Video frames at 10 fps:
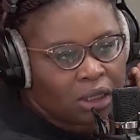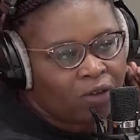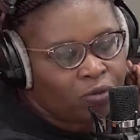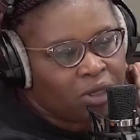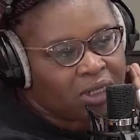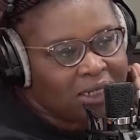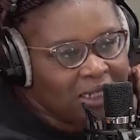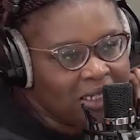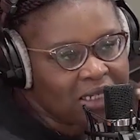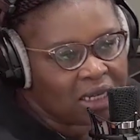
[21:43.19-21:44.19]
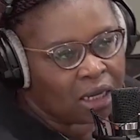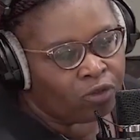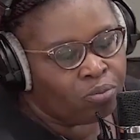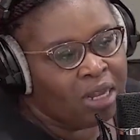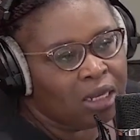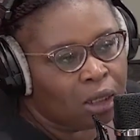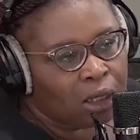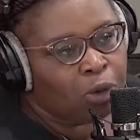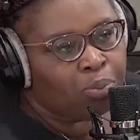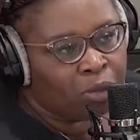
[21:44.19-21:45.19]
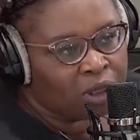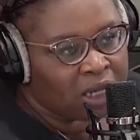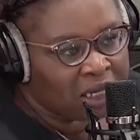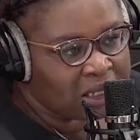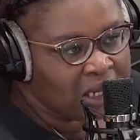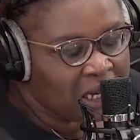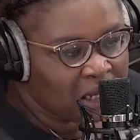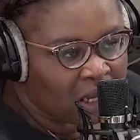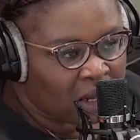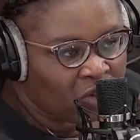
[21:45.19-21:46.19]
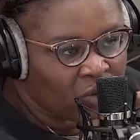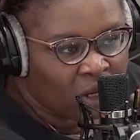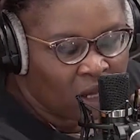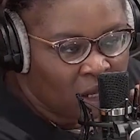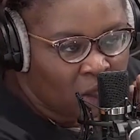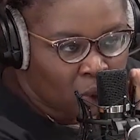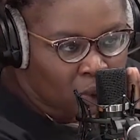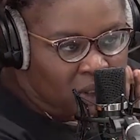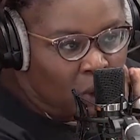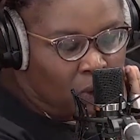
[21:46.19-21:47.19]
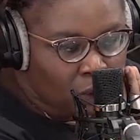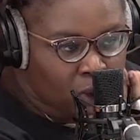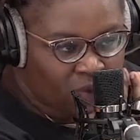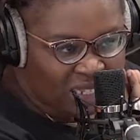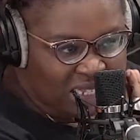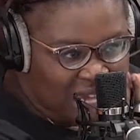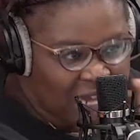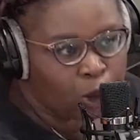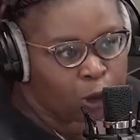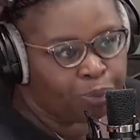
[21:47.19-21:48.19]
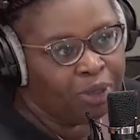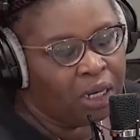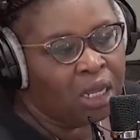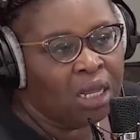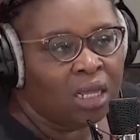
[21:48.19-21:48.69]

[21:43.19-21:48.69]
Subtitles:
government leasing of medical equipment has taken the country through all sorts of a tailspin.